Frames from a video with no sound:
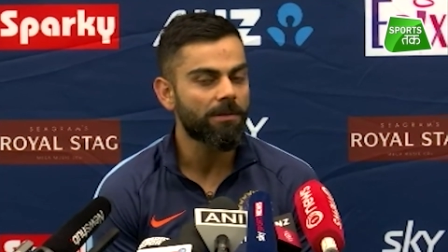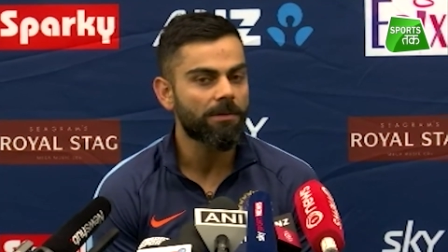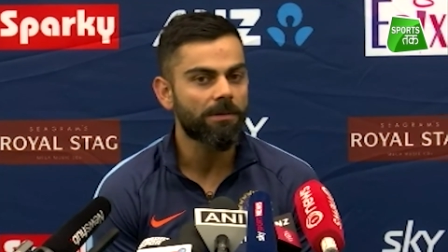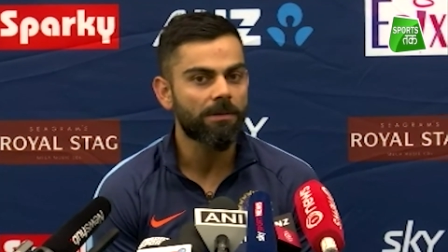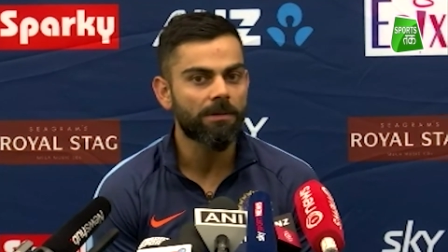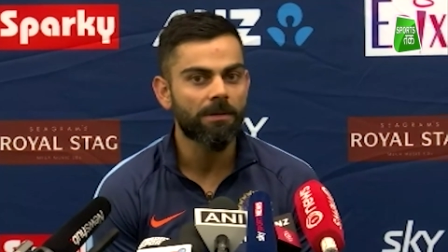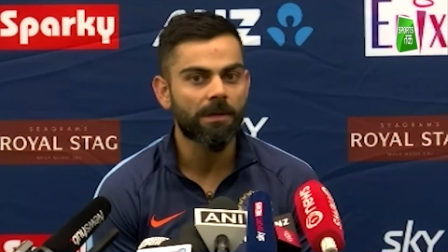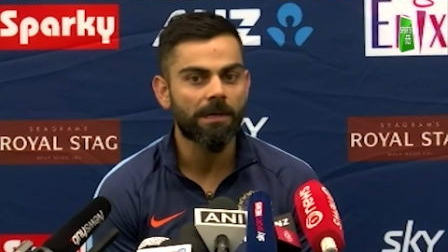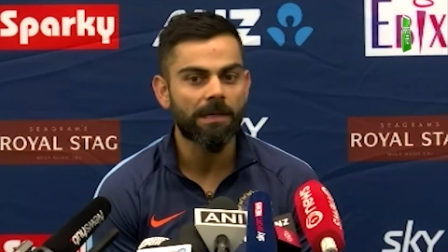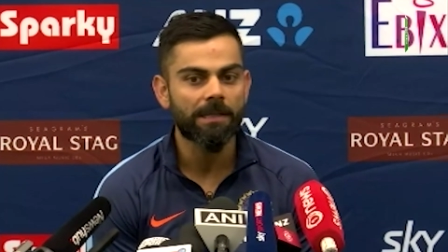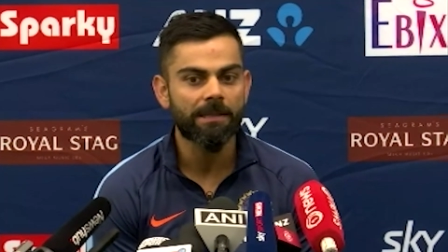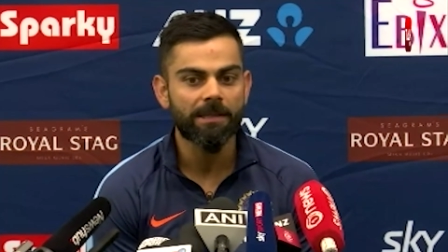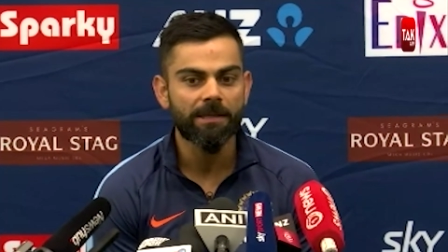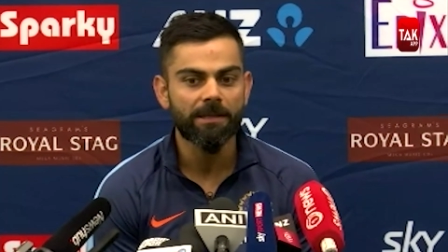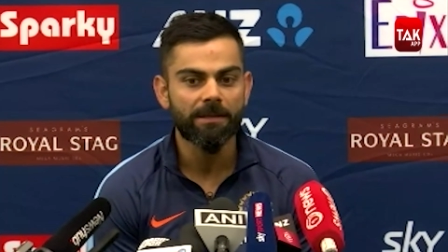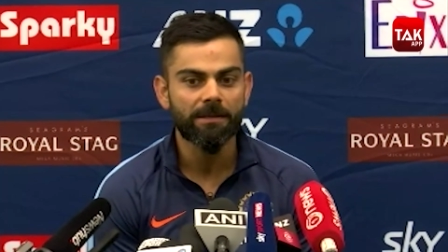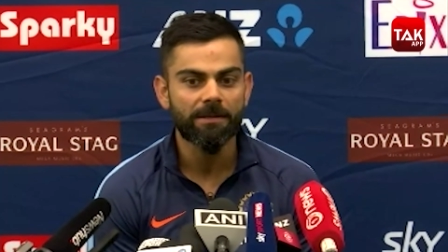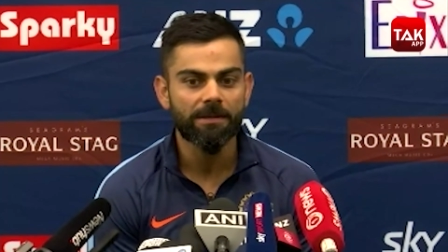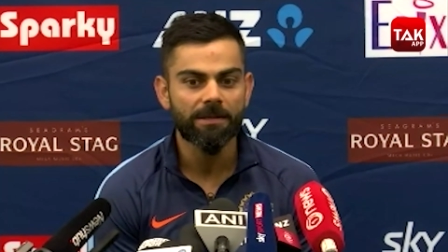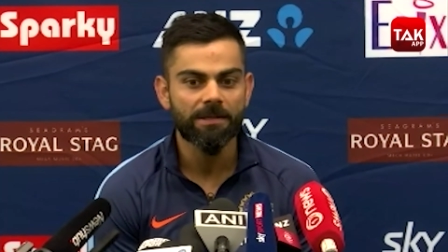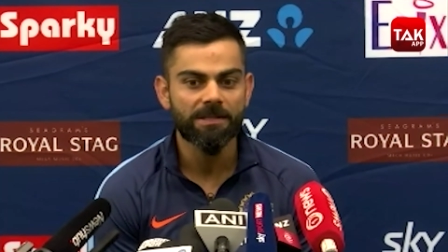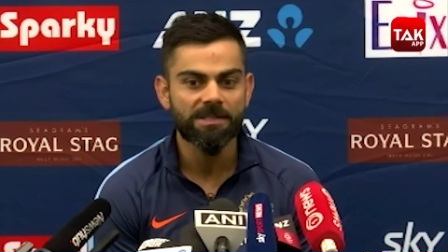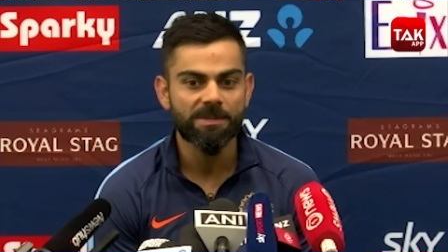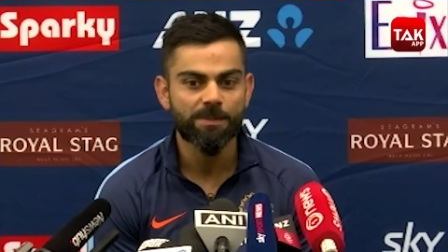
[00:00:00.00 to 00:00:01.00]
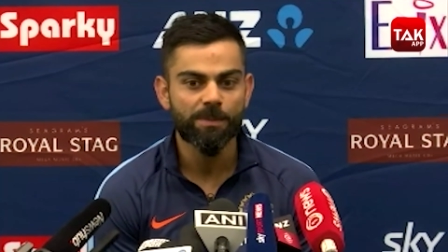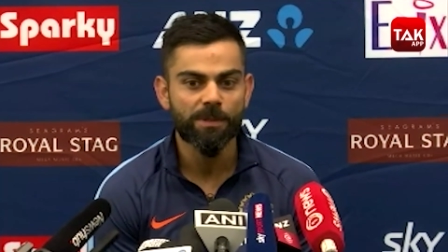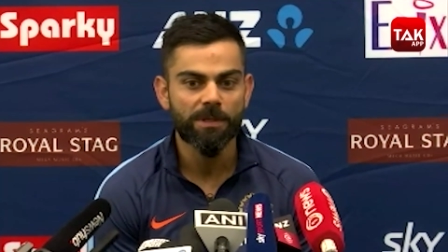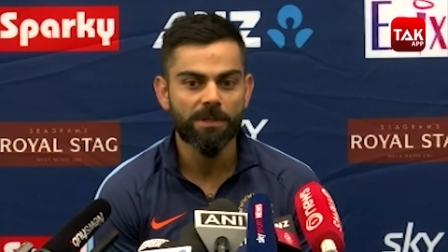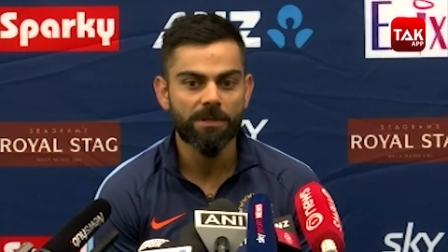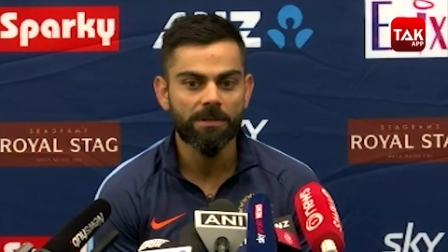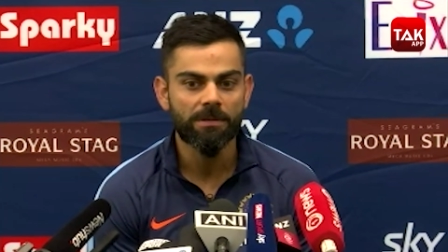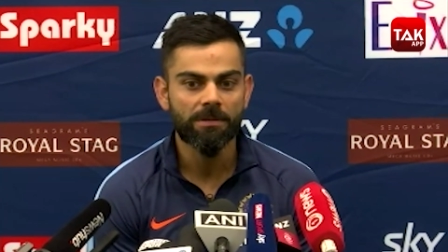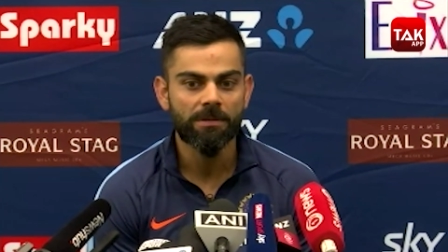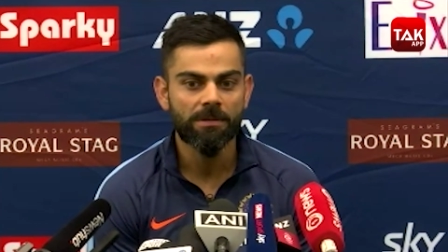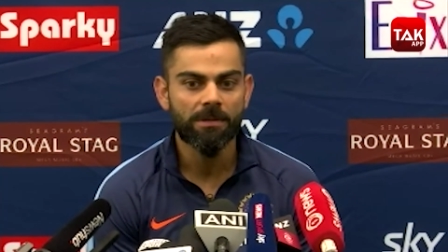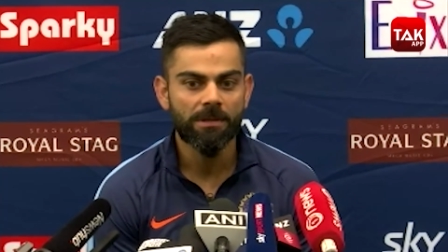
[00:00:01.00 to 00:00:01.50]
I think it's
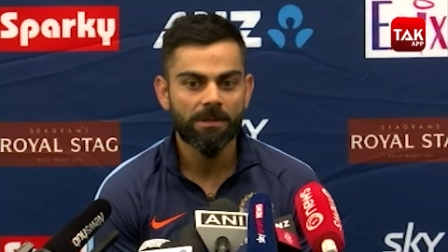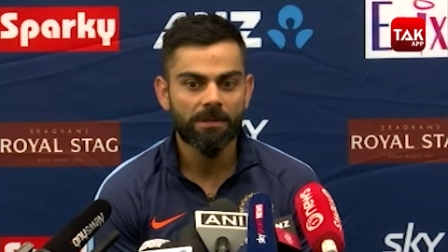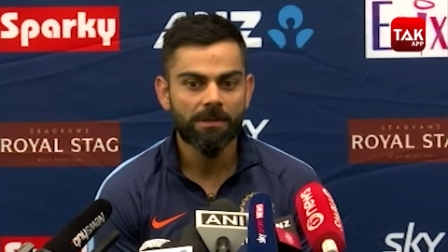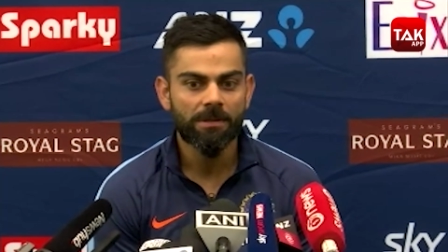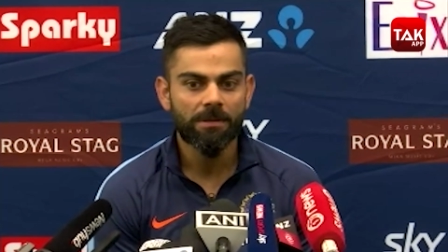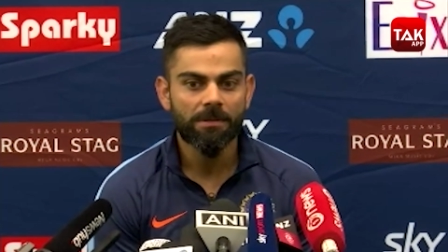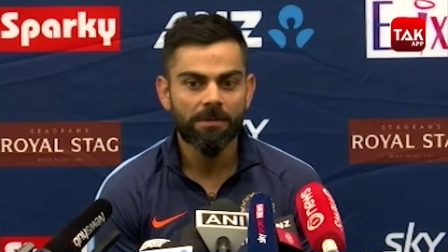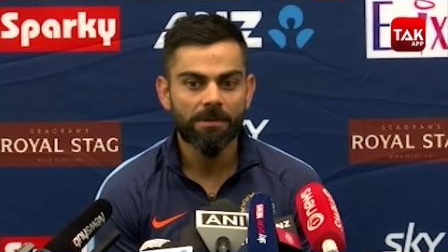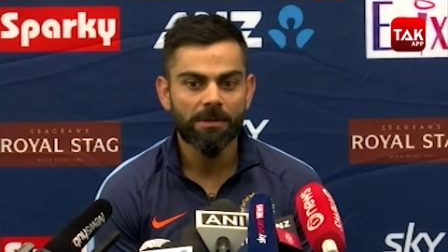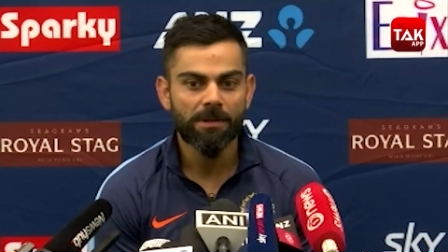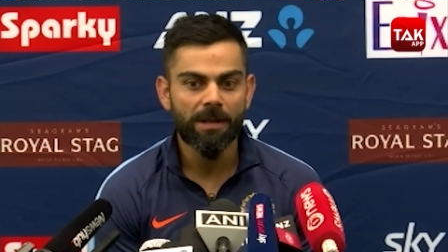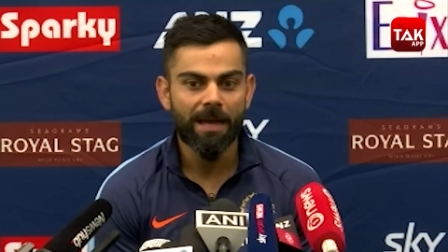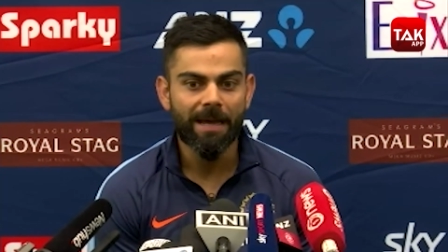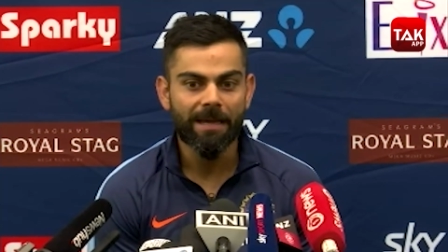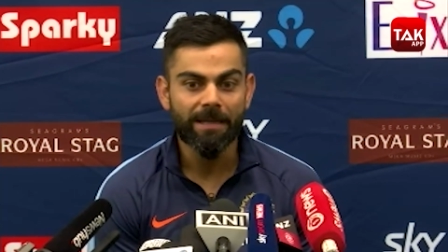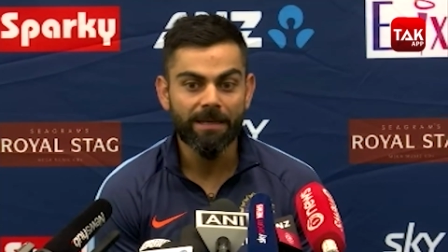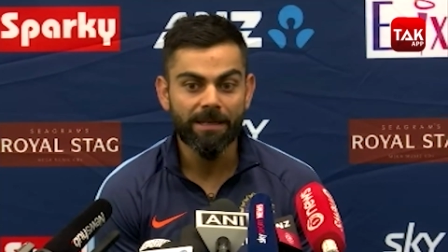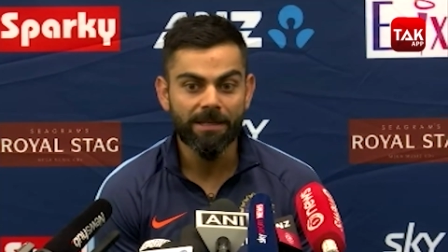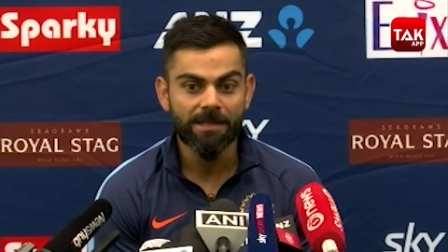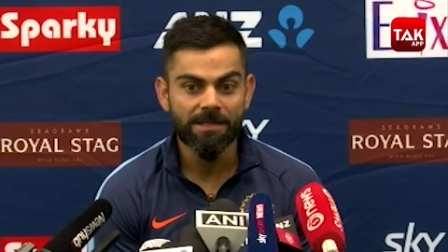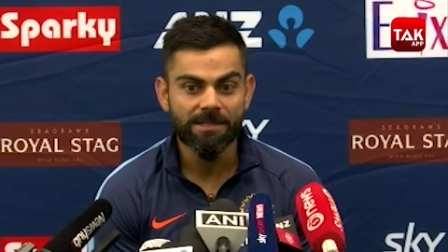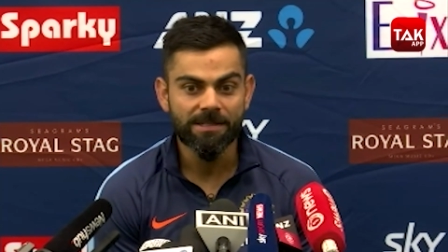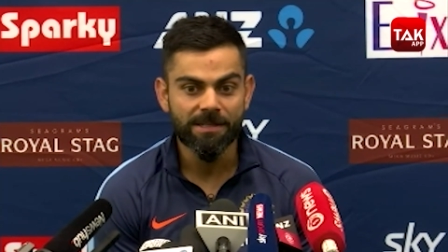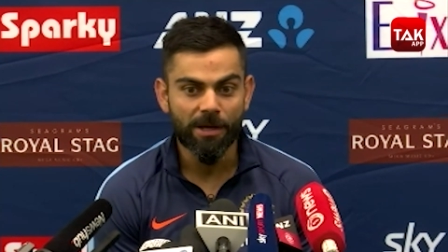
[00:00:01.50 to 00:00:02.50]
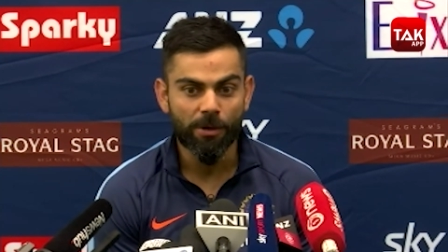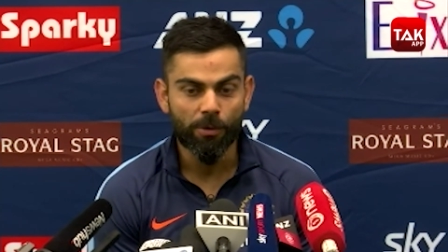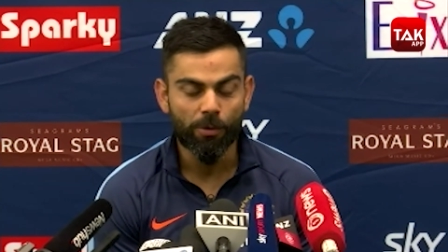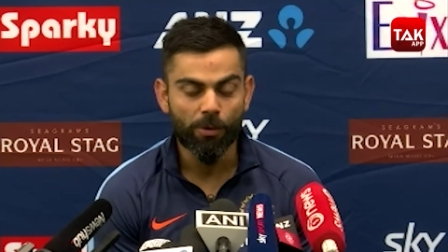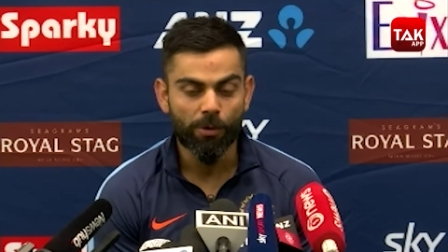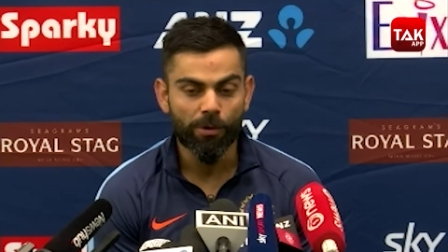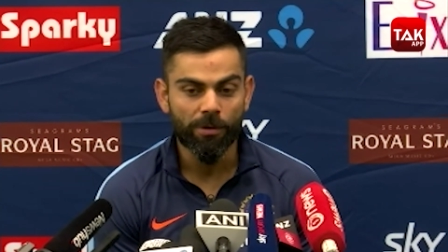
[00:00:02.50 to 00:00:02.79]
been 9 years now,